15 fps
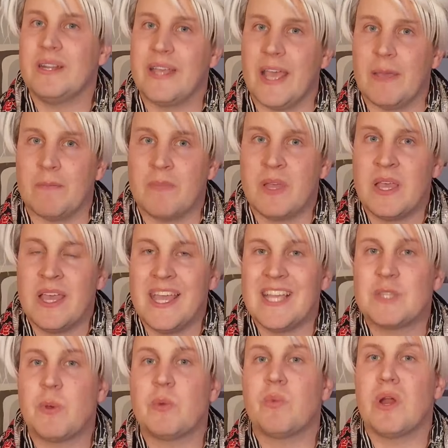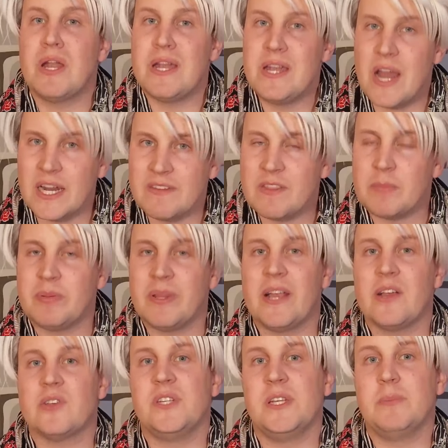game is one where none of the
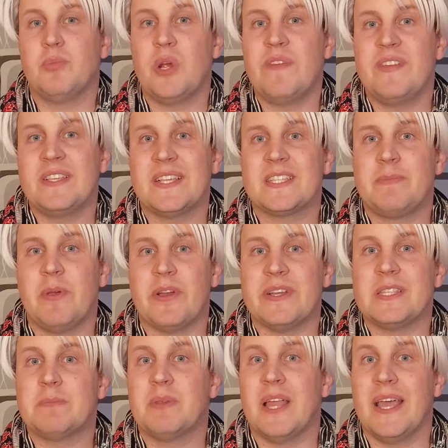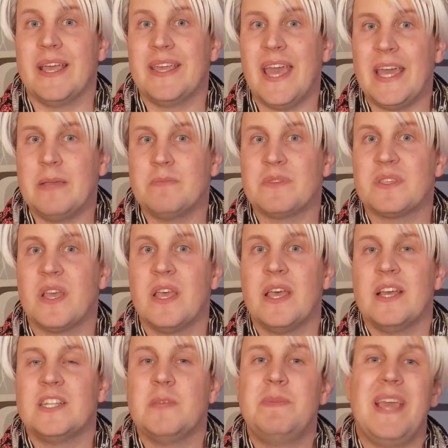players need previous experience playing games
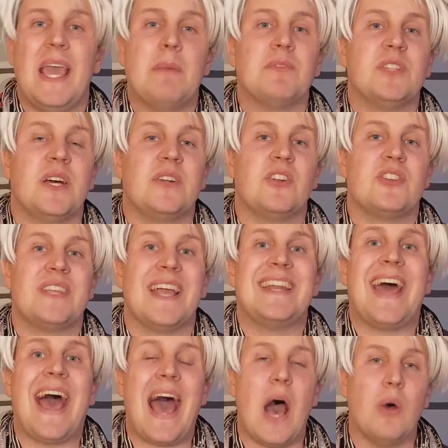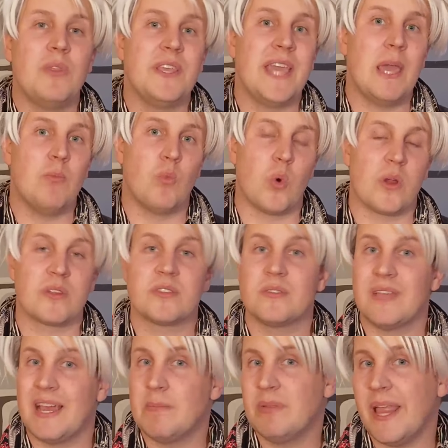to be able to understand how the game works
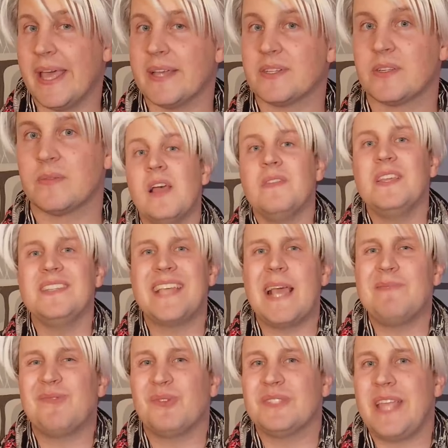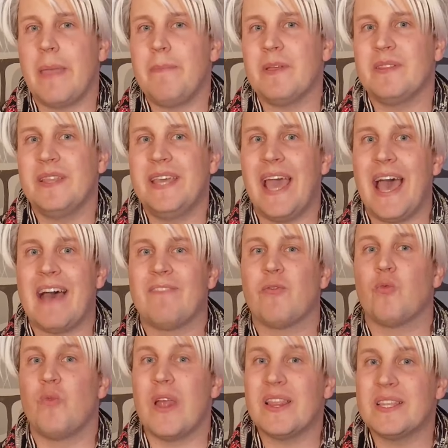and play it. These games will typically have
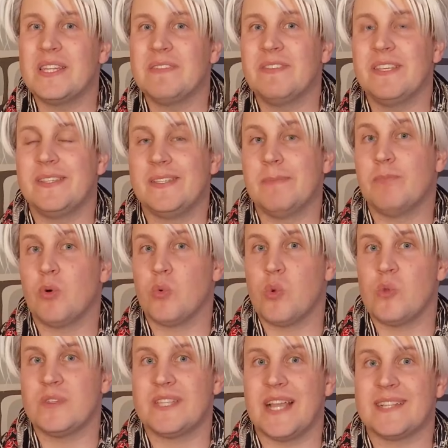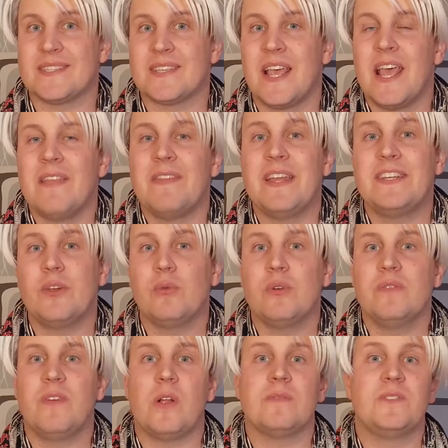relatively simple rule sets that don't
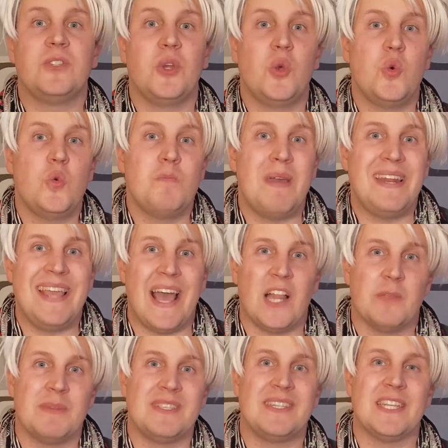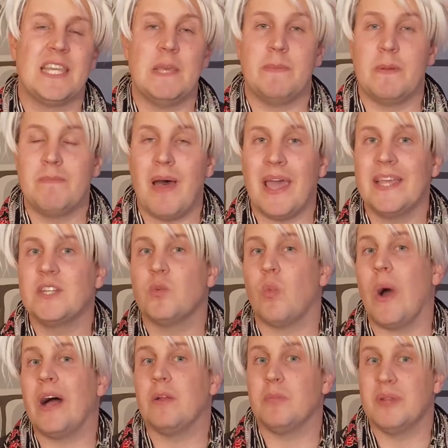involve too many elements to keep in mind
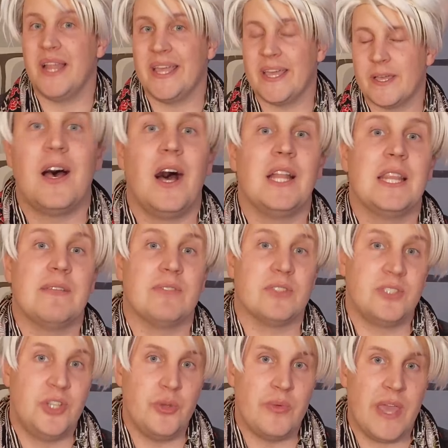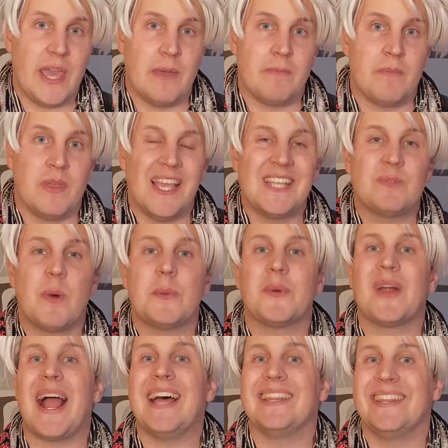while playing. A level 2 game is one
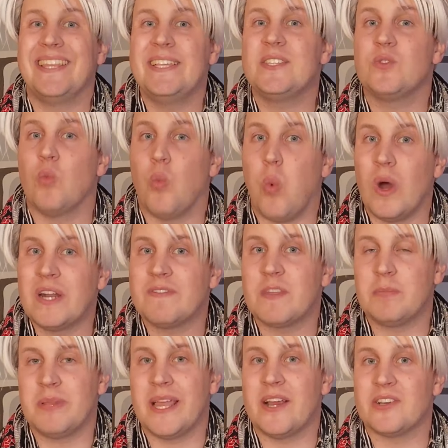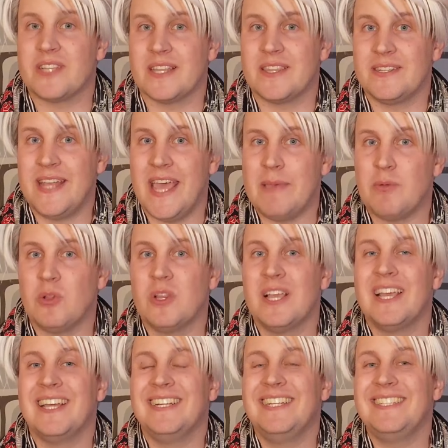where at least one of the players at the table
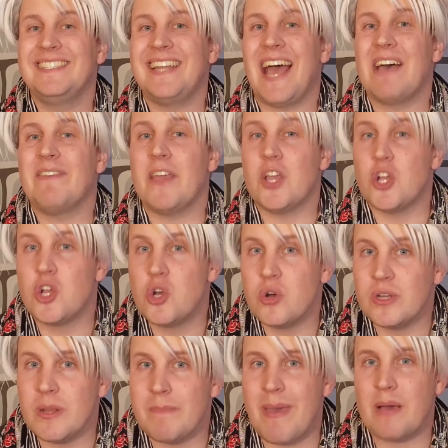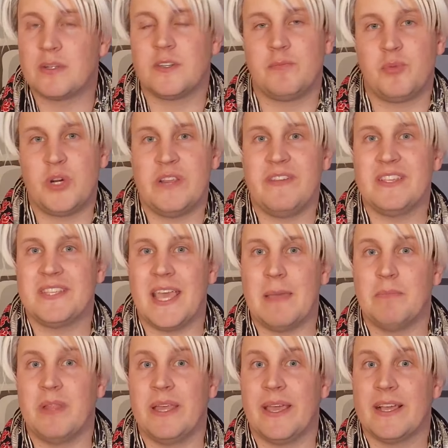needs to have a good amount of previous
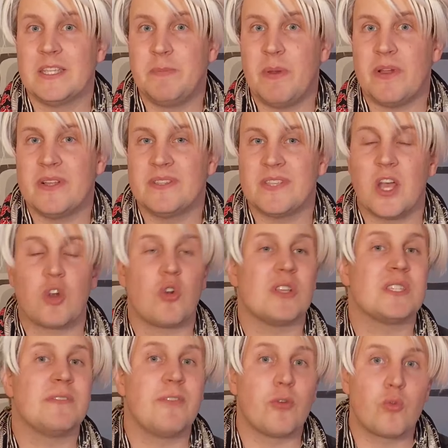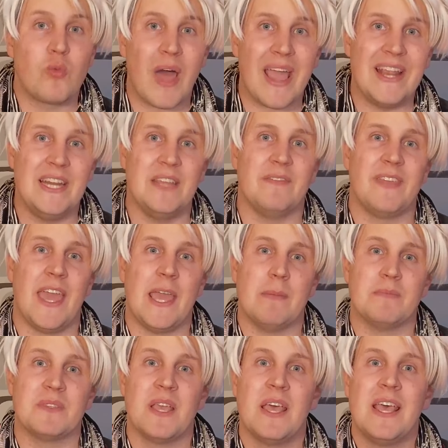game playing experience across a variety of games